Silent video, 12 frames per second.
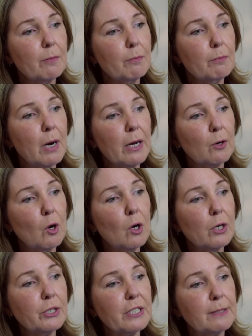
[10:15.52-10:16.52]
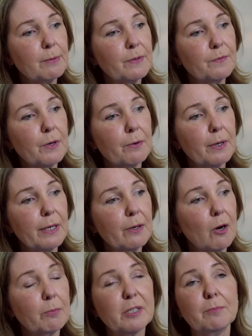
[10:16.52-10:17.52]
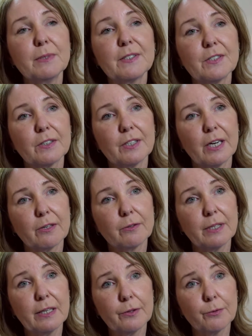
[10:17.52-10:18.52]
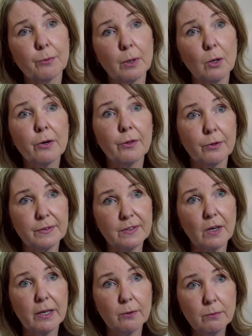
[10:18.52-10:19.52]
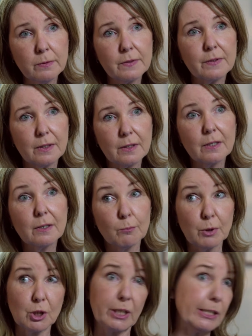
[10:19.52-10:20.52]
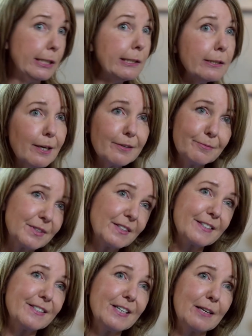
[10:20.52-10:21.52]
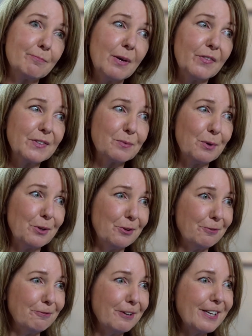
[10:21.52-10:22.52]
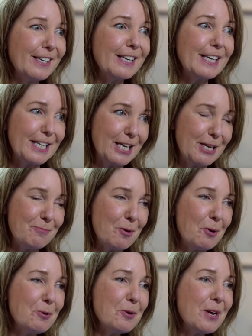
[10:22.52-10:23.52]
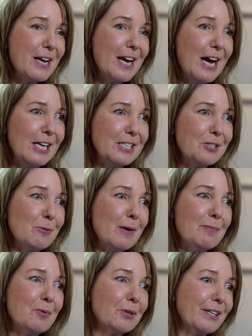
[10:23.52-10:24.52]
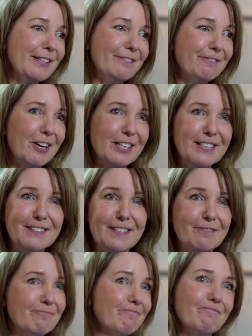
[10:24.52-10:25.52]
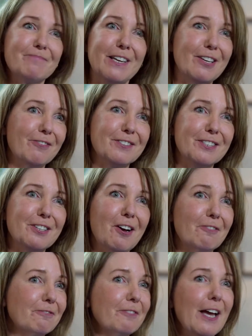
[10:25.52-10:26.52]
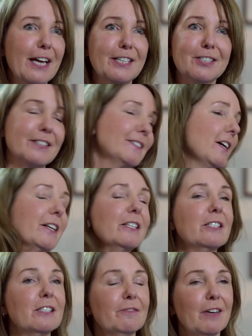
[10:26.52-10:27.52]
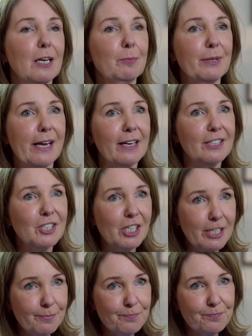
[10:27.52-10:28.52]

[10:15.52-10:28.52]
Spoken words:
my oncologist was very optimistic that I could get through a lot of those cycles, which I did. 16 months worth of chemo, until my body finally said enough's enough, and I started to develop an allergy.